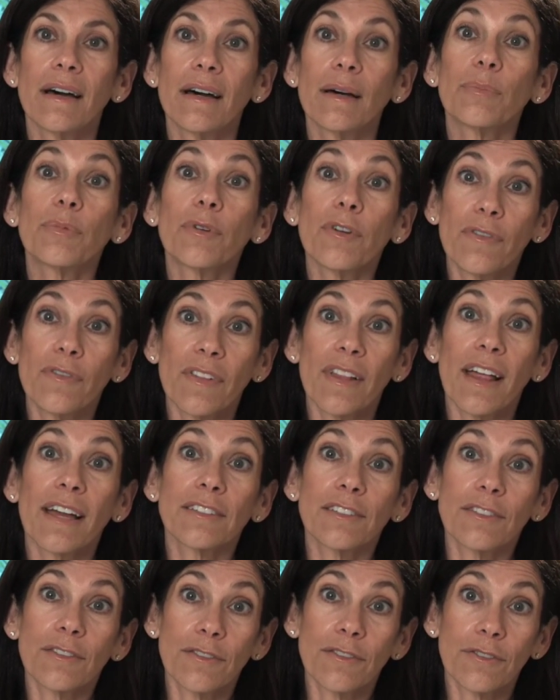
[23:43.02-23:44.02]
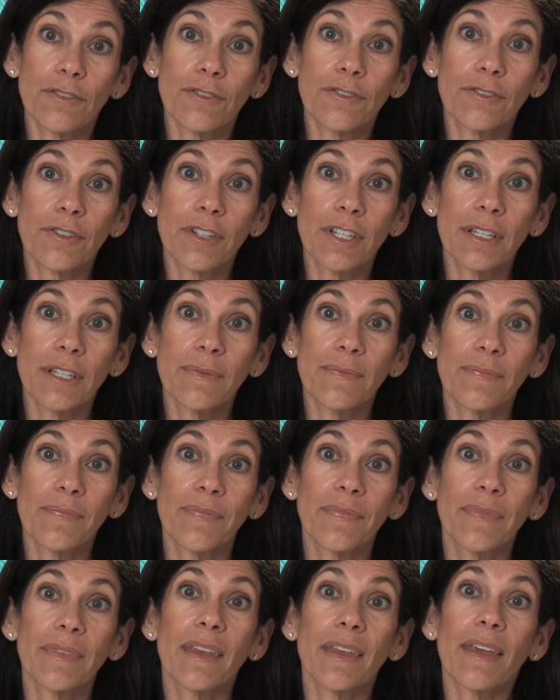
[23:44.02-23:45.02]
prophylactic surgery,
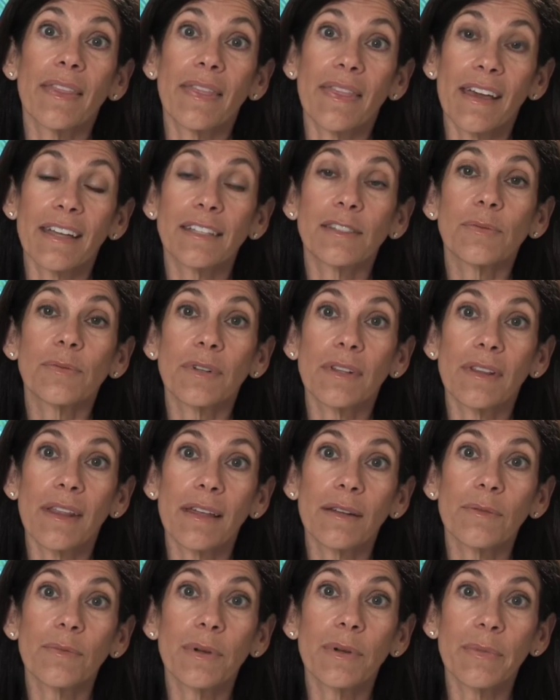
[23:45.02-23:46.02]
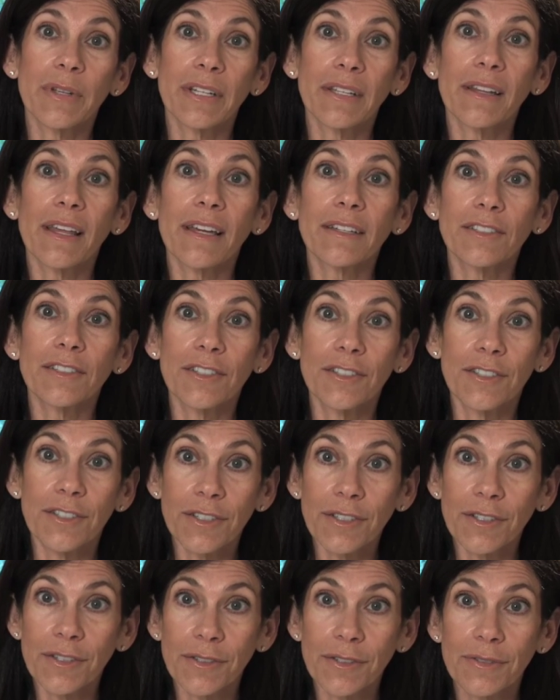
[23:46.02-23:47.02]
and that's what a lot of women elect to
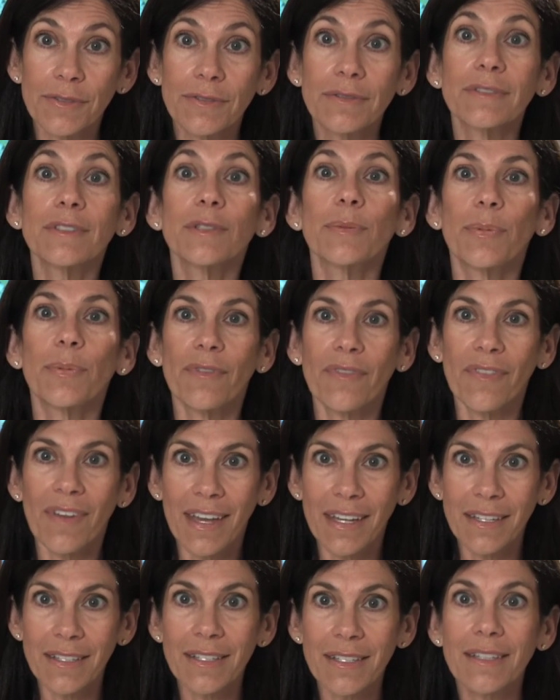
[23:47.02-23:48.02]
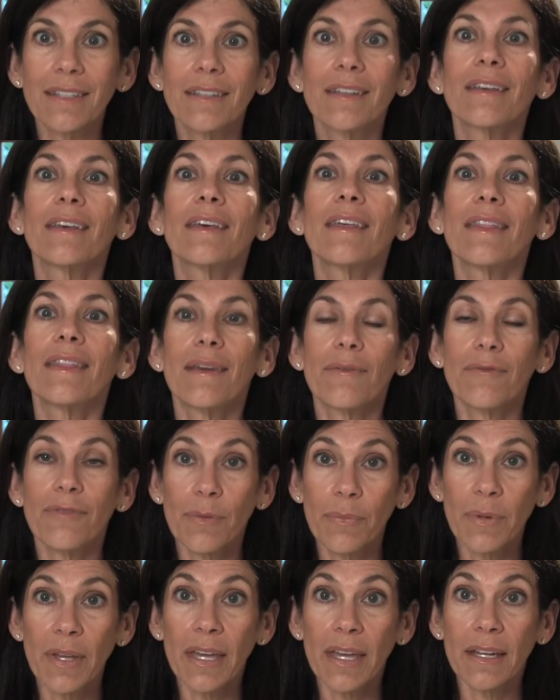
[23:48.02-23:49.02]
do to prevent them
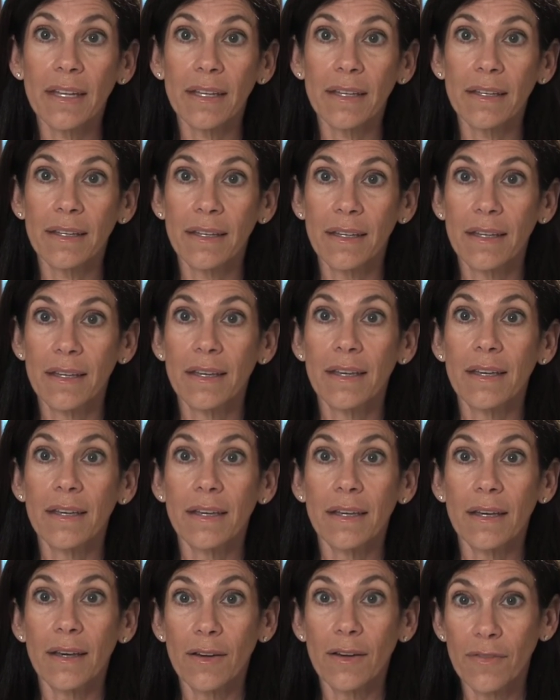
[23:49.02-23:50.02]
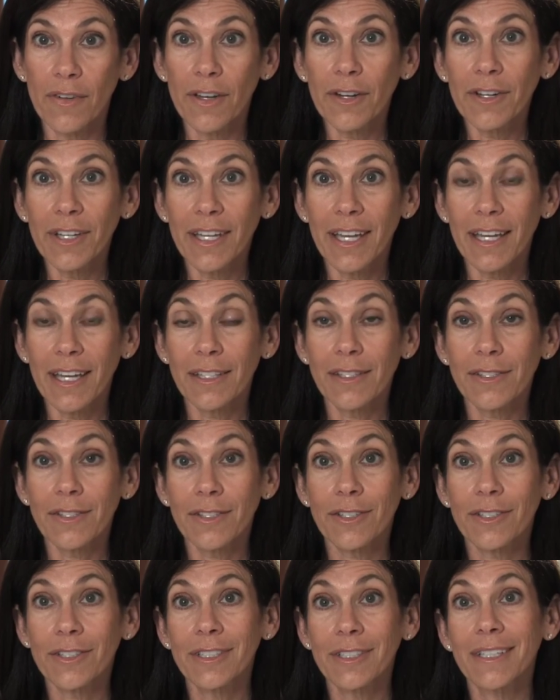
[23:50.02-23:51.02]
from getting ovarian
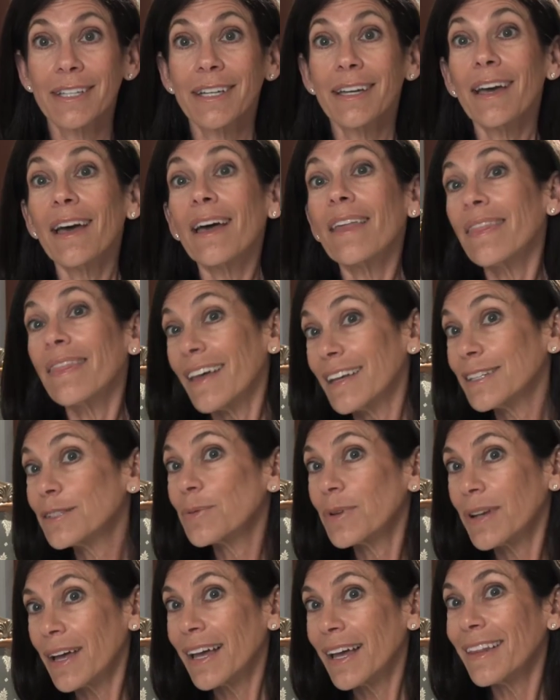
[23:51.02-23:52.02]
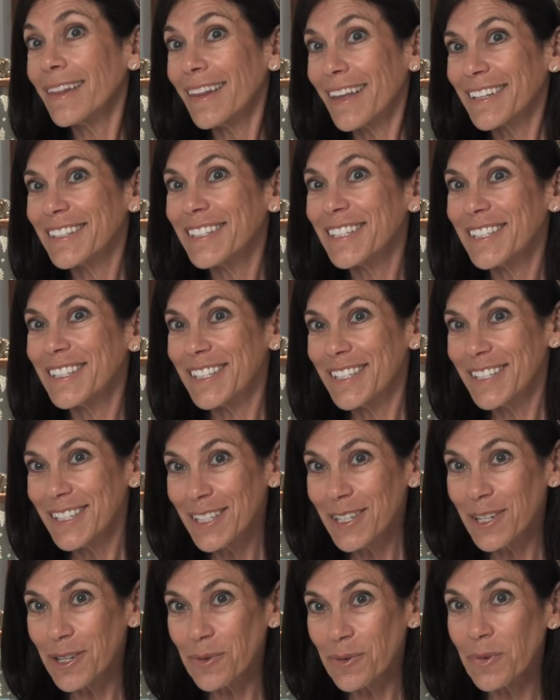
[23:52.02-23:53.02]
cancer. And that's what I elected to
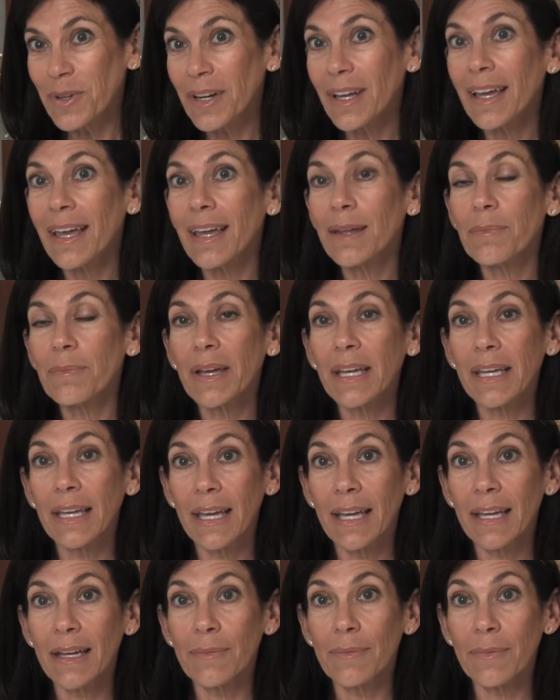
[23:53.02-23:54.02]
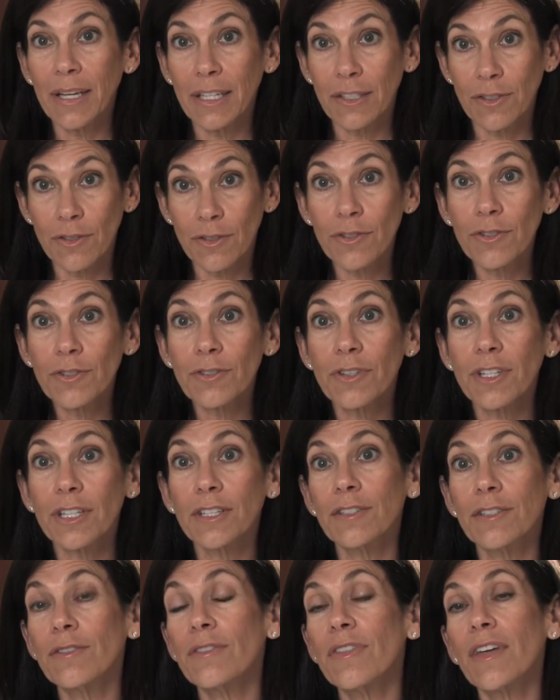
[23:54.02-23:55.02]
do. When I had my surgery in
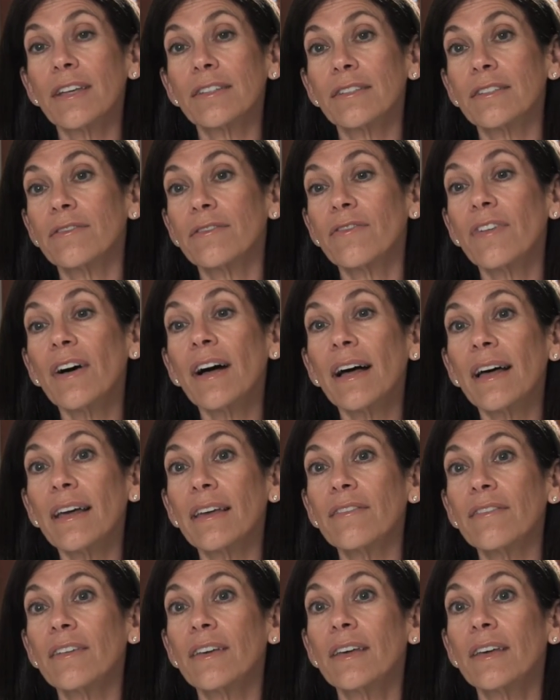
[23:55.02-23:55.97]
2005,